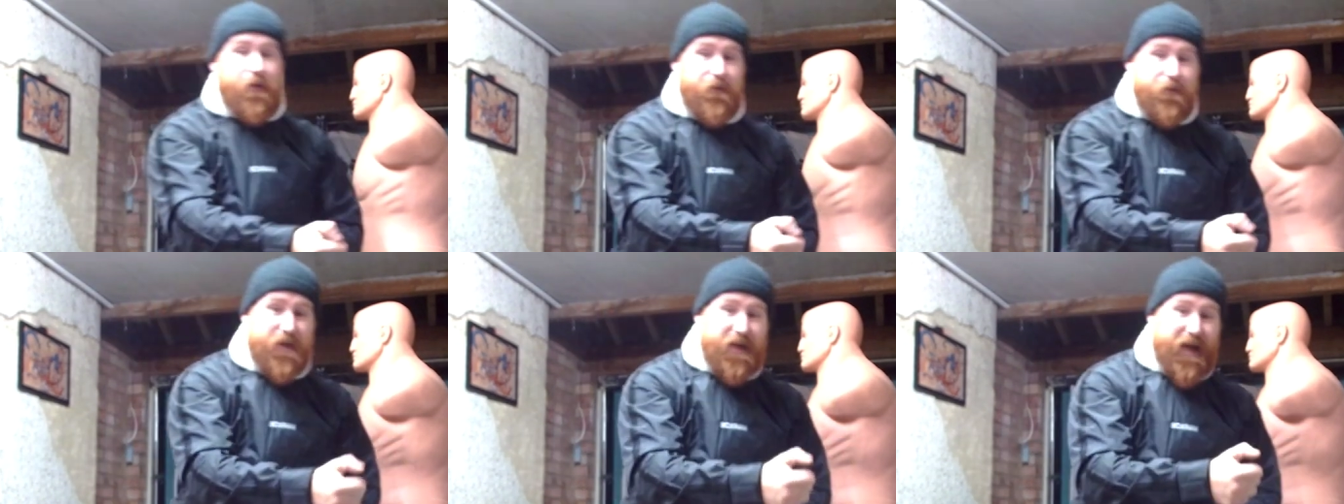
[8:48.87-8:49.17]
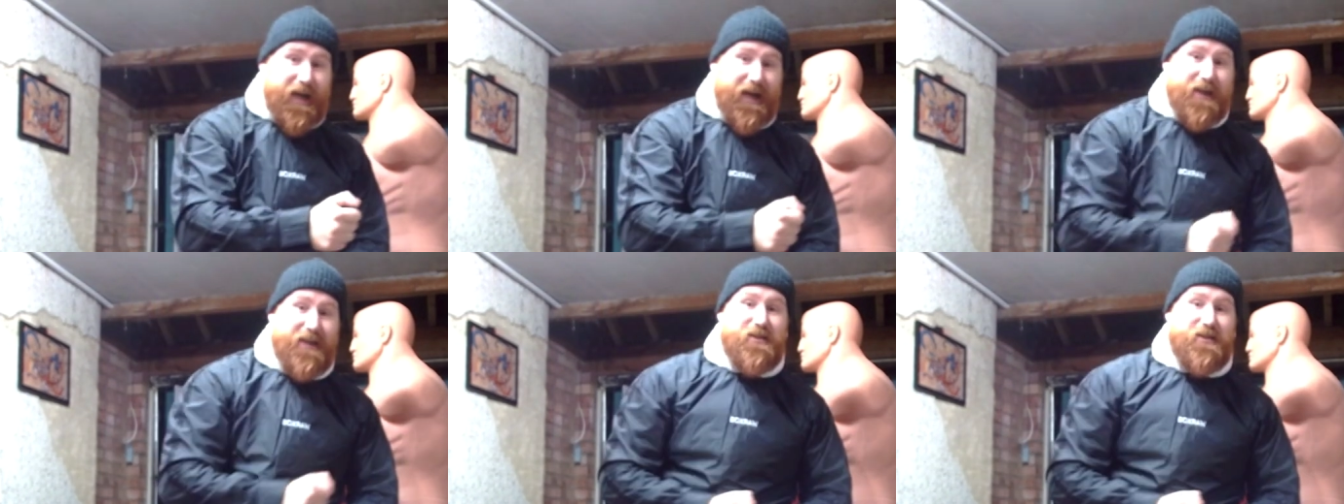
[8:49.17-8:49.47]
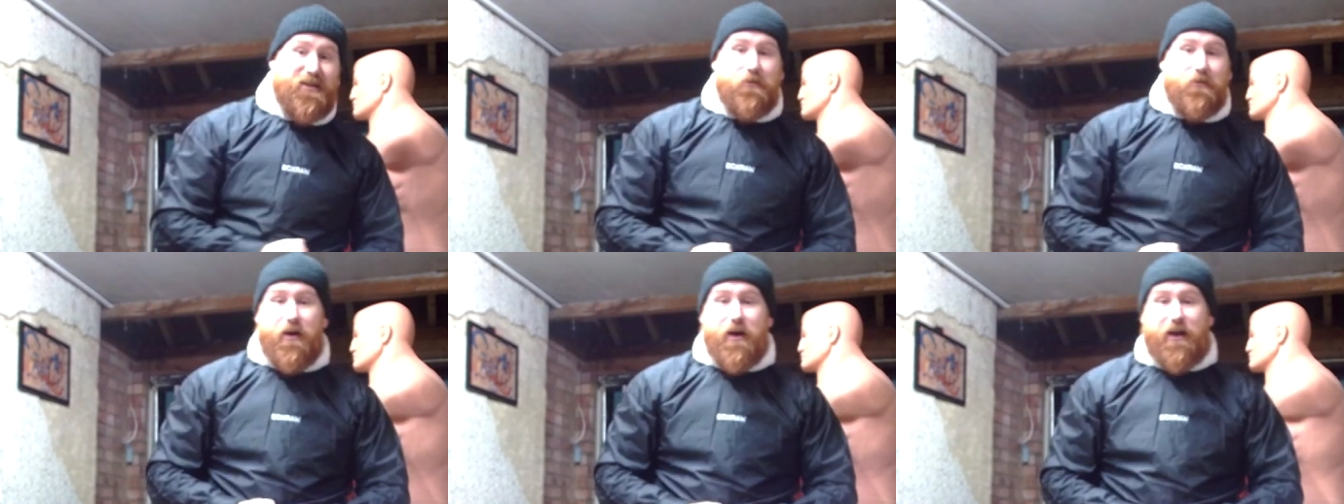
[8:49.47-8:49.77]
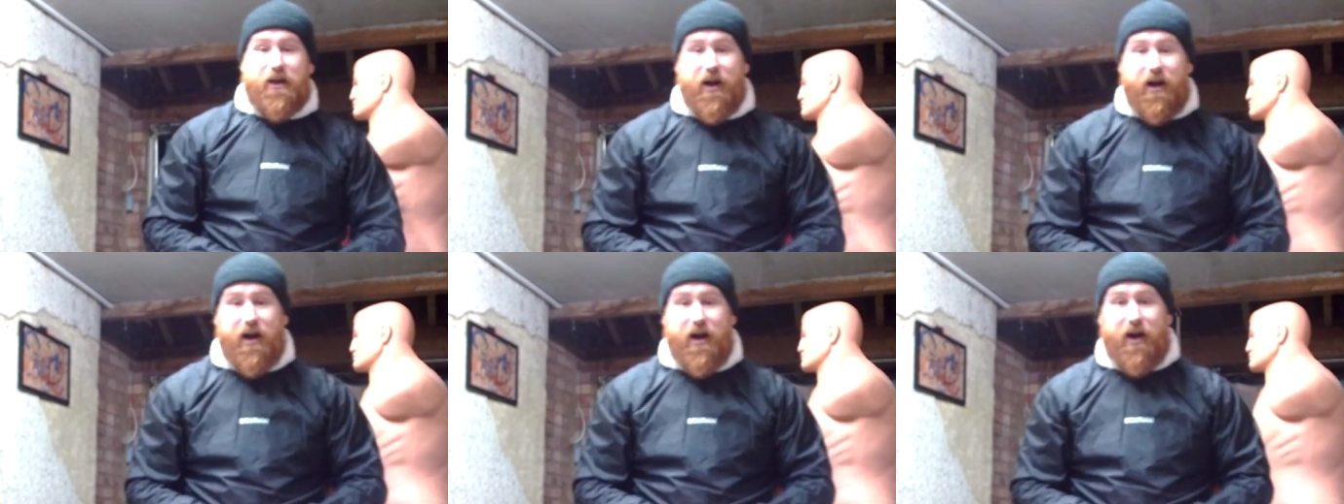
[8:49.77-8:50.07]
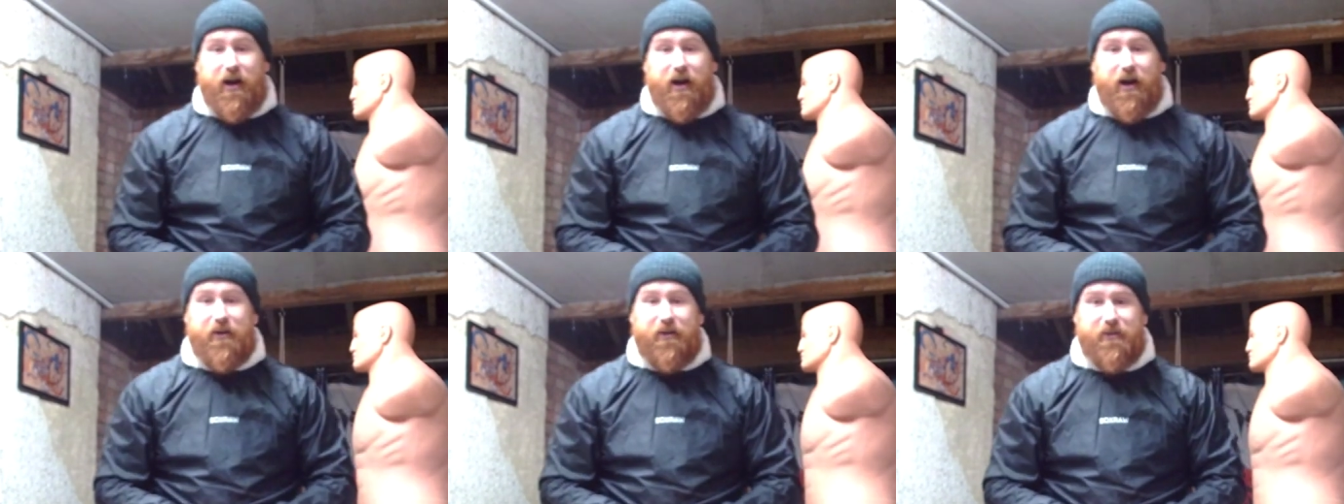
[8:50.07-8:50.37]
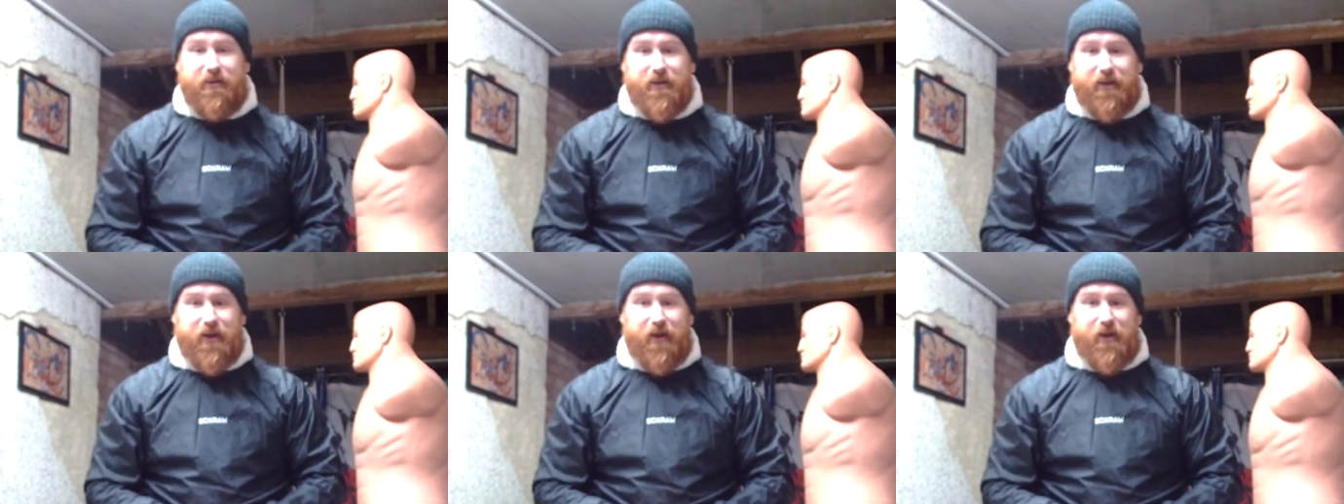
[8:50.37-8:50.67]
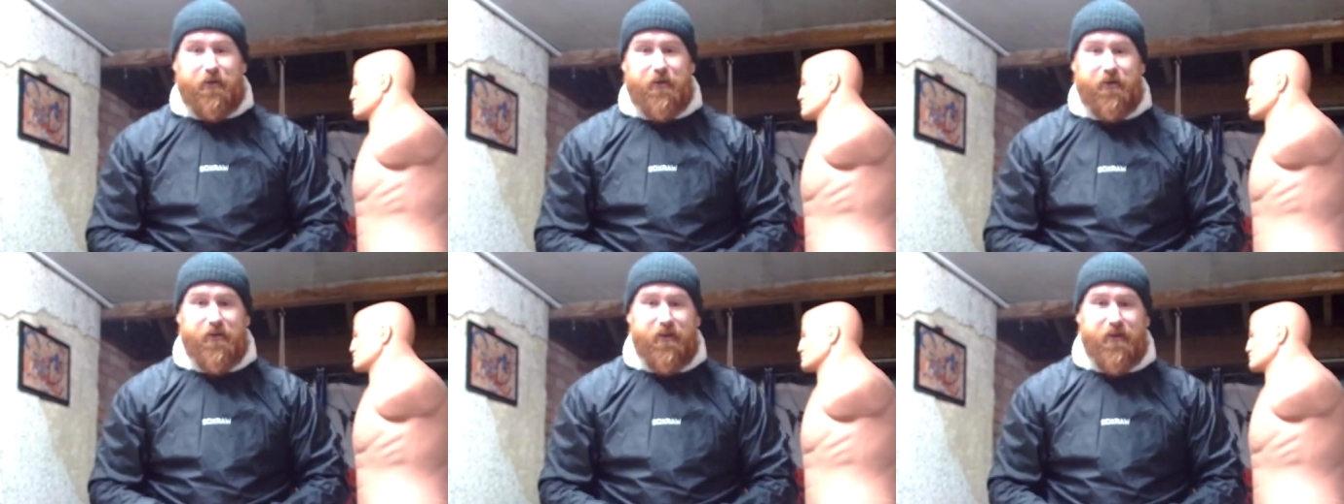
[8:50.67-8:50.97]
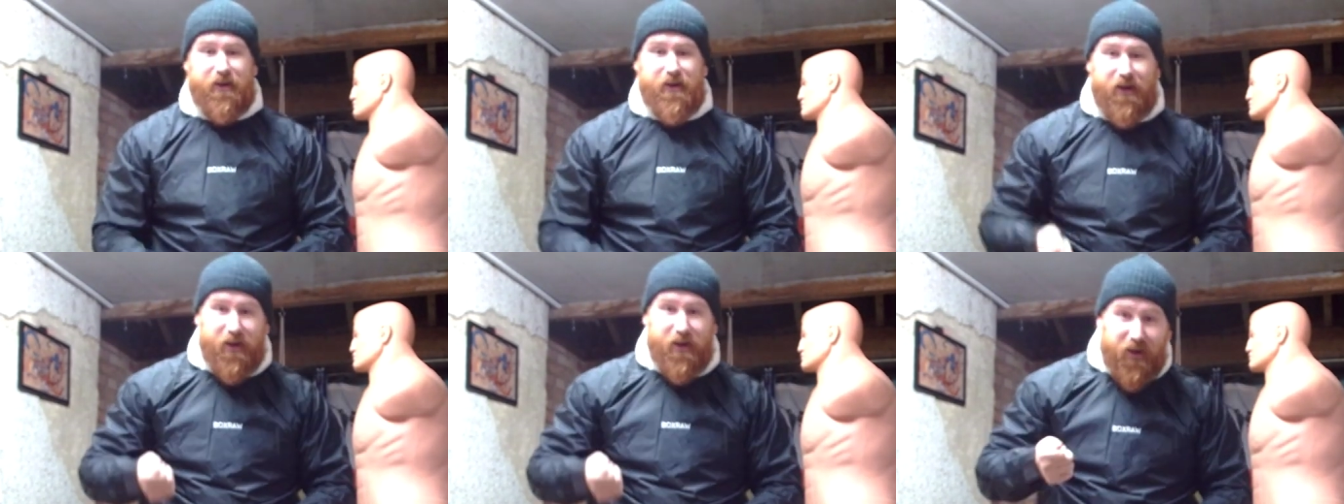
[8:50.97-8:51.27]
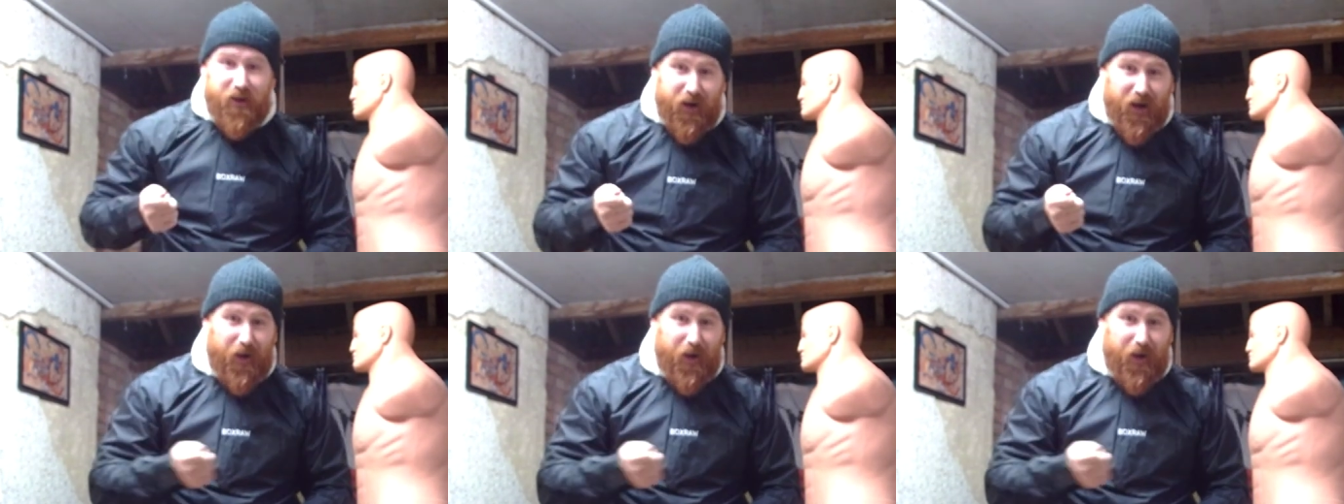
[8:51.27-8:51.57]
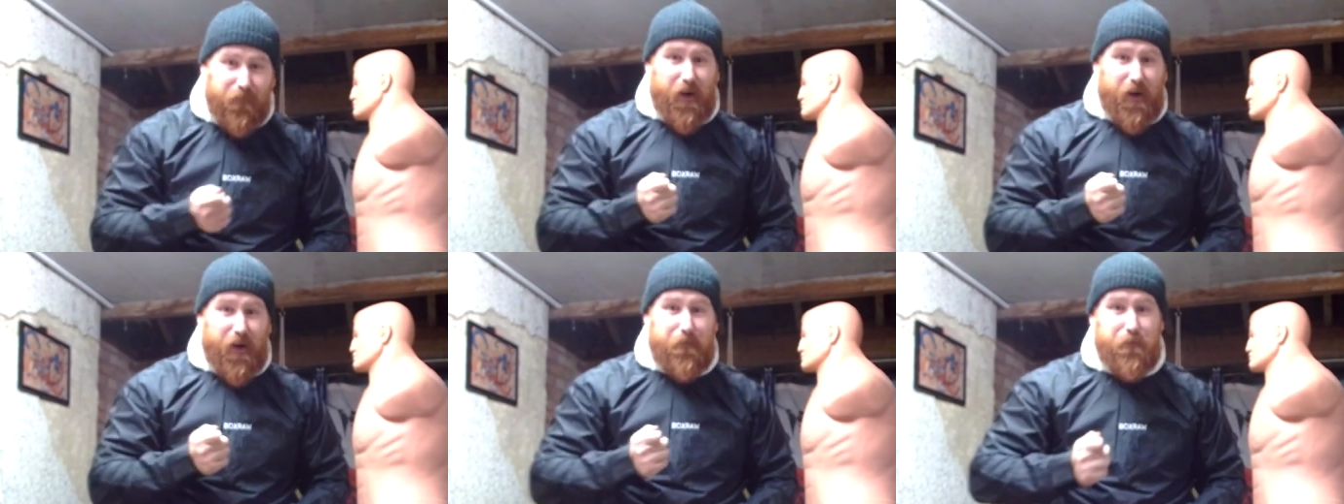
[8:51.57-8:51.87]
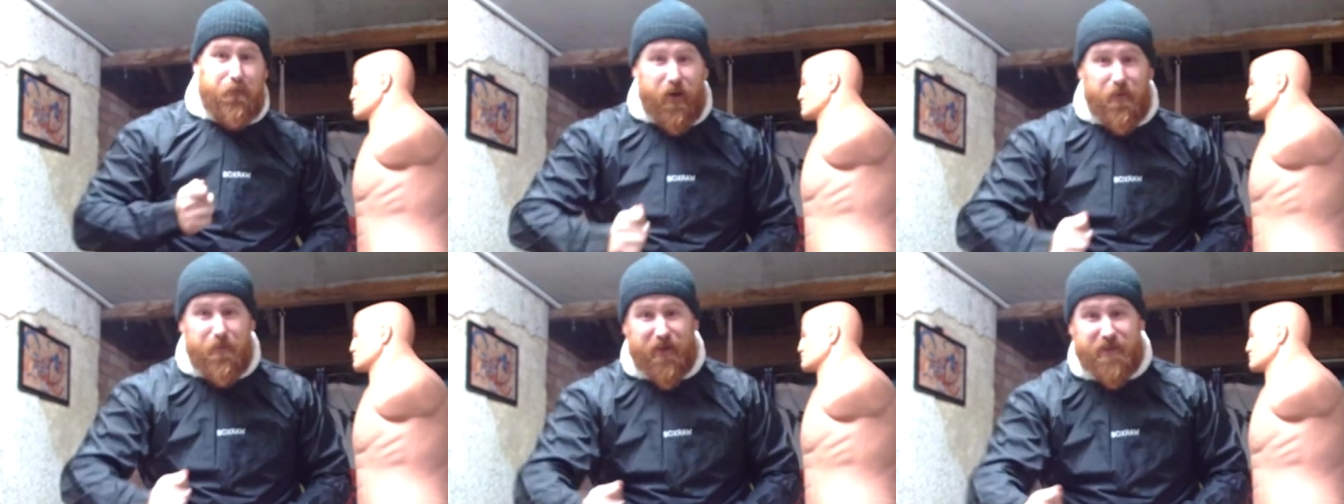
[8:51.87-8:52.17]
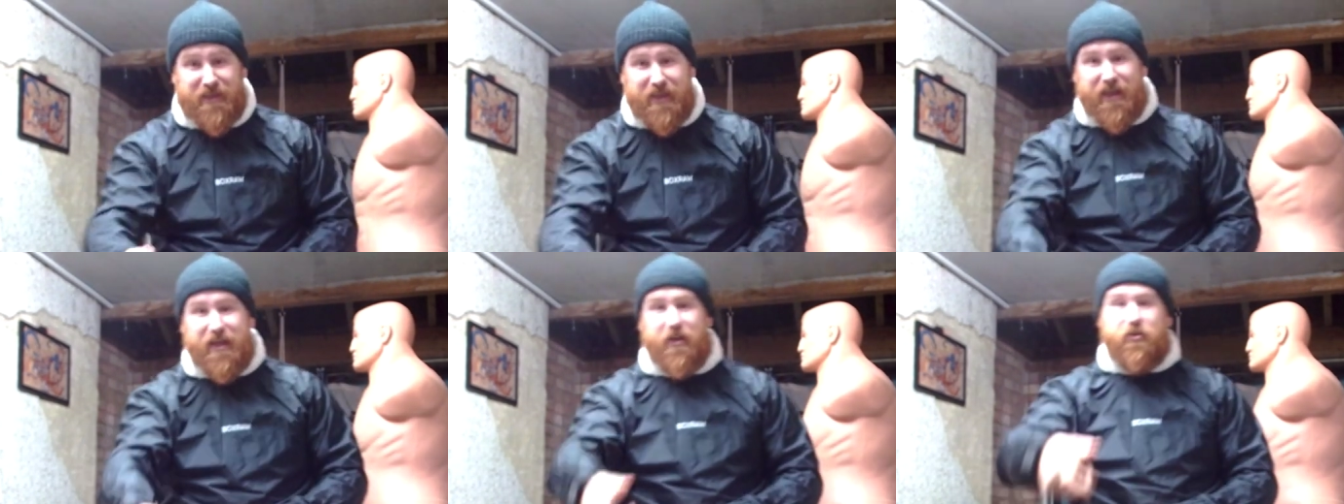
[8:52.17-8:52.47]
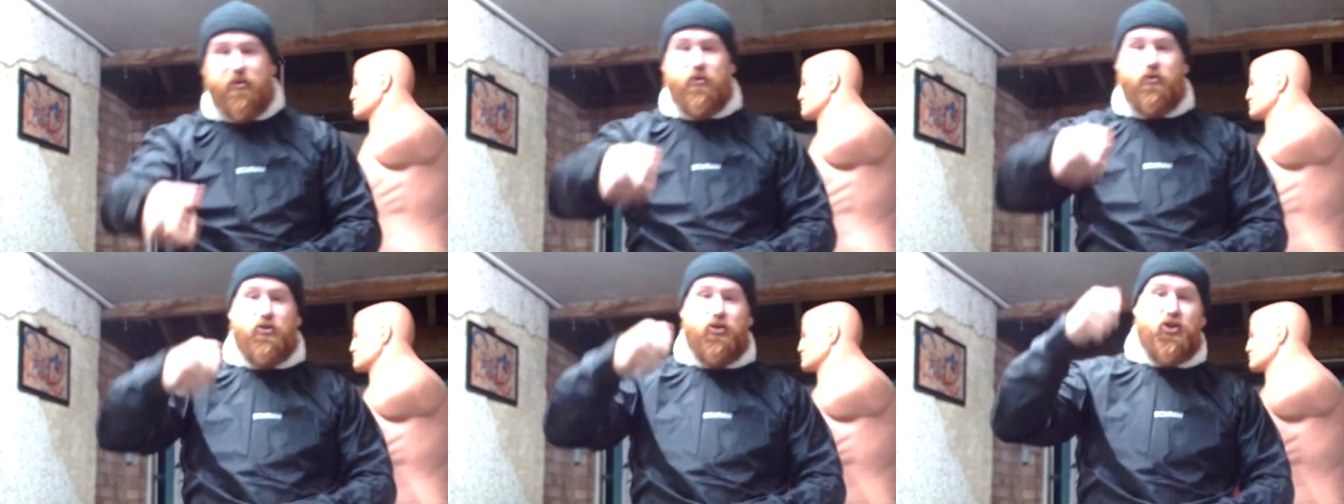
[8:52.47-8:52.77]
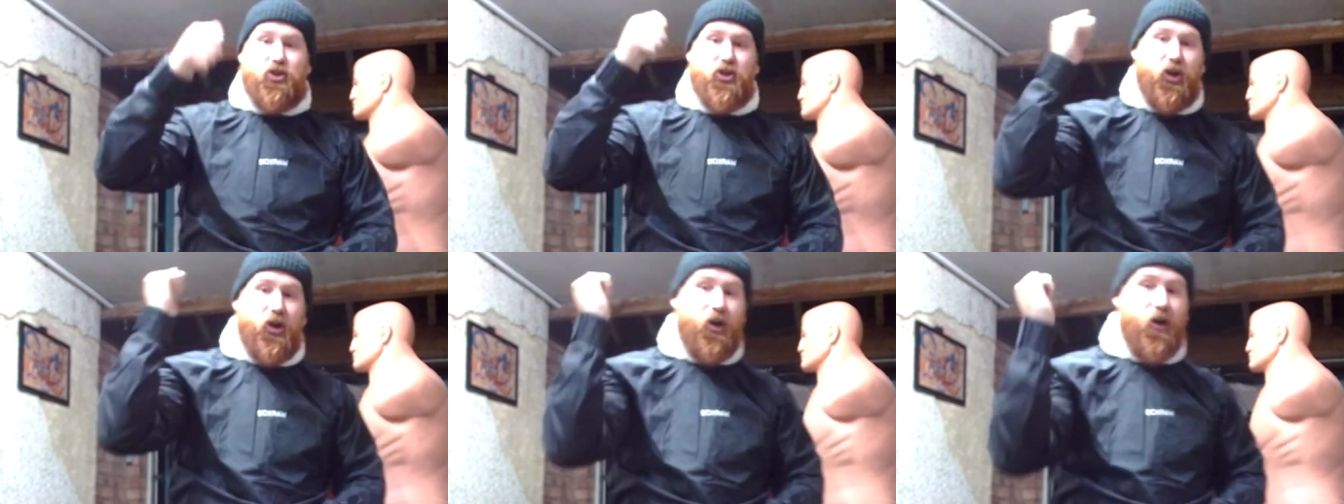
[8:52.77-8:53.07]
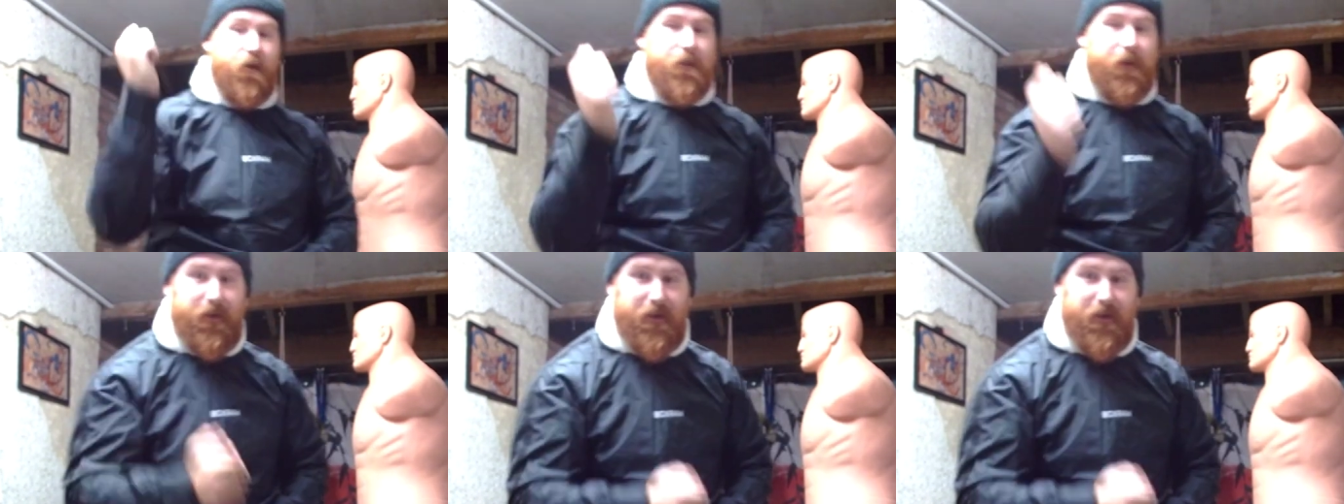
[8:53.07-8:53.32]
getting into my car, you know, I'm putting my ticket through the tube,